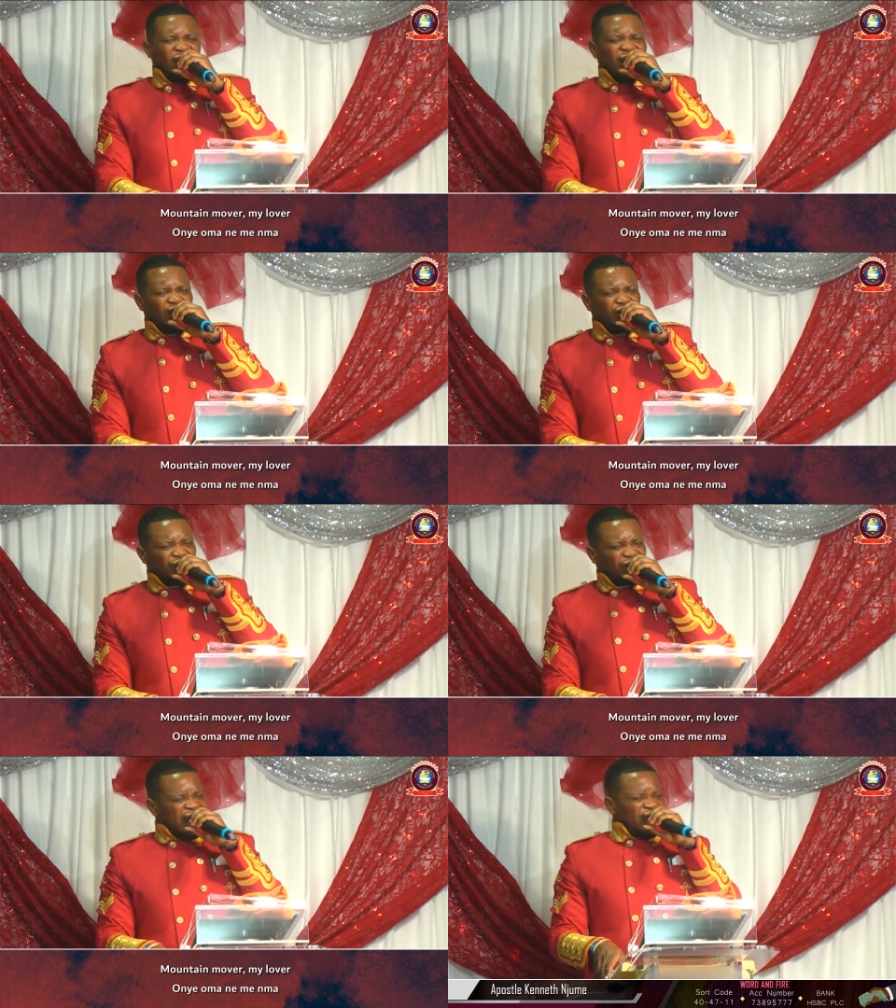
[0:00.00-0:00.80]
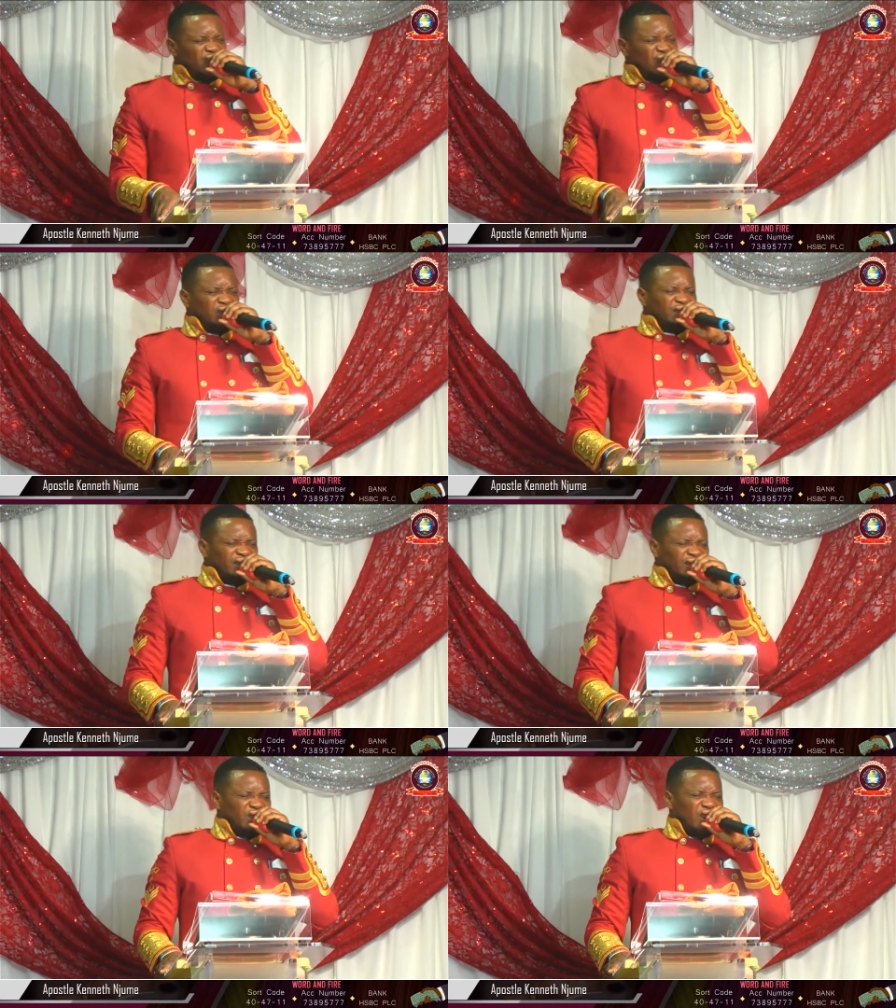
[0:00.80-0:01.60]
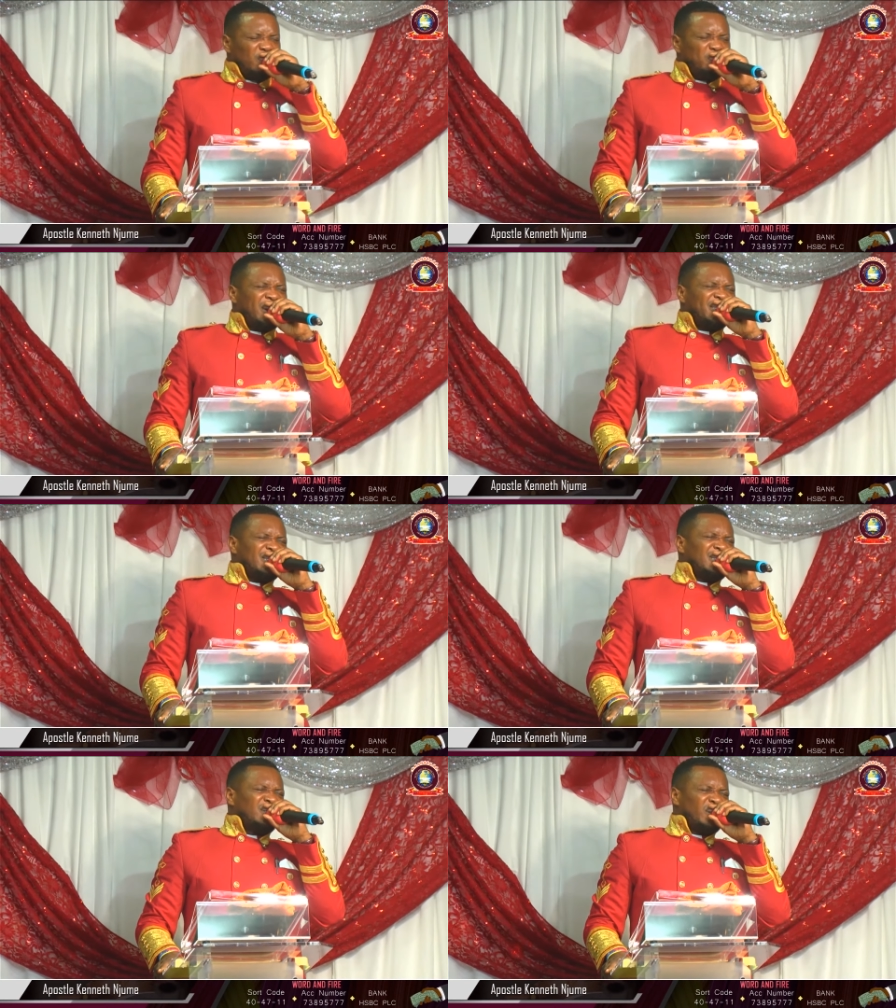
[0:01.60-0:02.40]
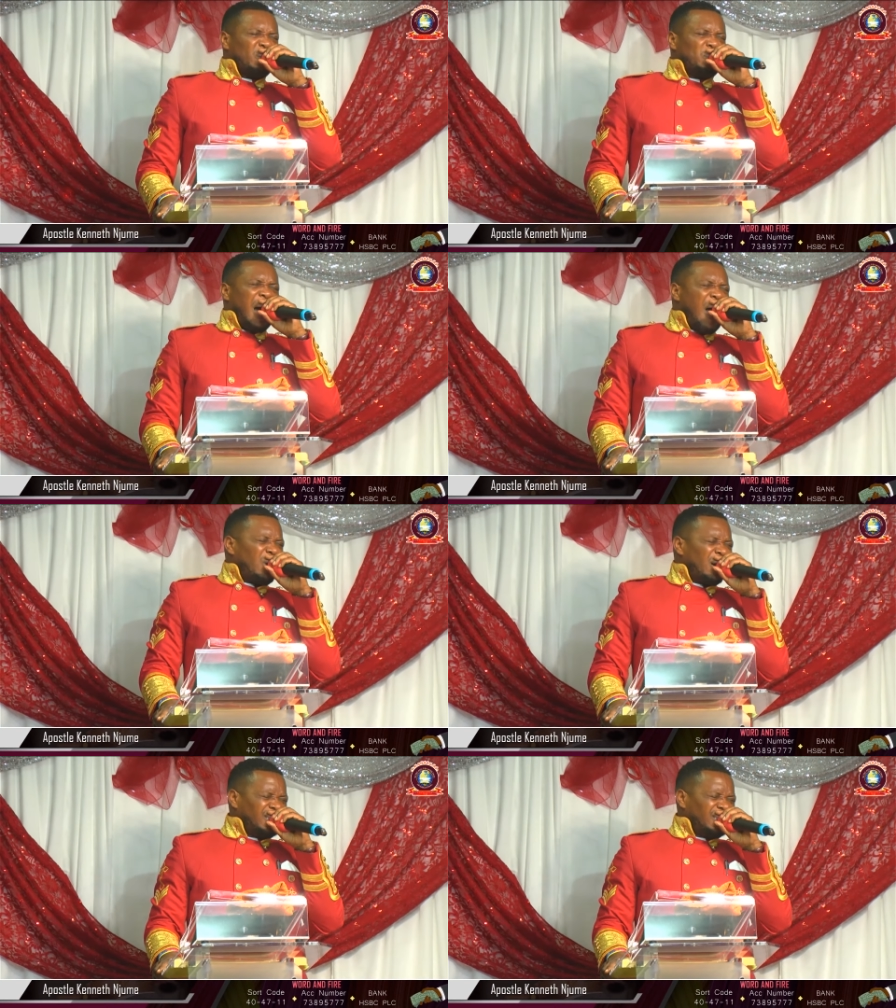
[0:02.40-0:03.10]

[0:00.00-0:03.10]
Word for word: Ghost, thank you for your presence, for your power,